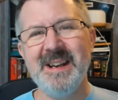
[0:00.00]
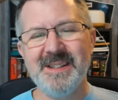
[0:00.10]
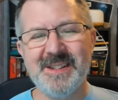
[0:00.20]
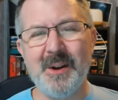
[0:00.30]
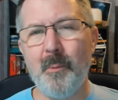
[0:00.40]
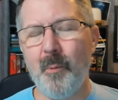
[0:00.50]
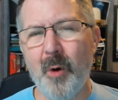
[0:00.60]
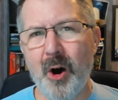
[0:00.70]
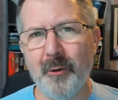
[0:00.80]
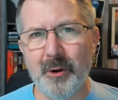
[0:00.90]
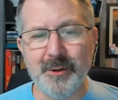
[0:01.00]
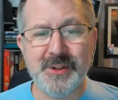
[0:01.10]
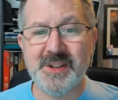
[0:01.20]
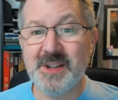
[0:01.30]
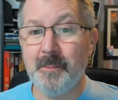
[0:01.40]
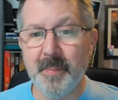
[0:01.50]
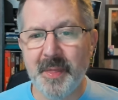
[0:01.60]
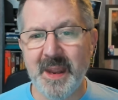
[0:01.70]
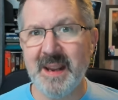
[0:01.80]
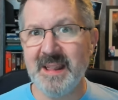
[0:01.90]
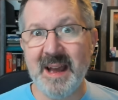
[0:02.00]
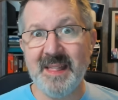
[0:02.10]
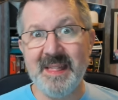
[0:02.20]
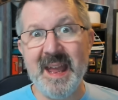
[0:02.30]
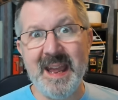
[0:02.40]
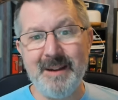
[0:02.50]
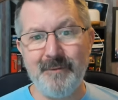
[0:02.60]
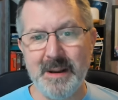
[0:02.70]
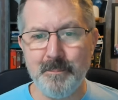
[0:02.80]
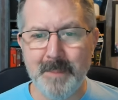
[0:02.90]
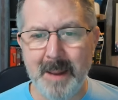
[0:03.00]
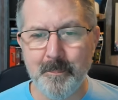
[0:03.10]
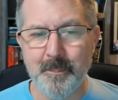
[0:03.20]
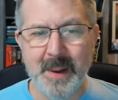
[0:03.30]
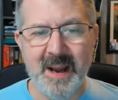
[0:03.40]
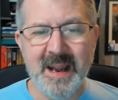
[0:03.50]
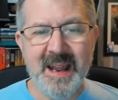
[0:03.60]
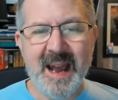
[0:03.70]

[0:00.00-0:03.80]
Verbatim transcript: someone or something that they remember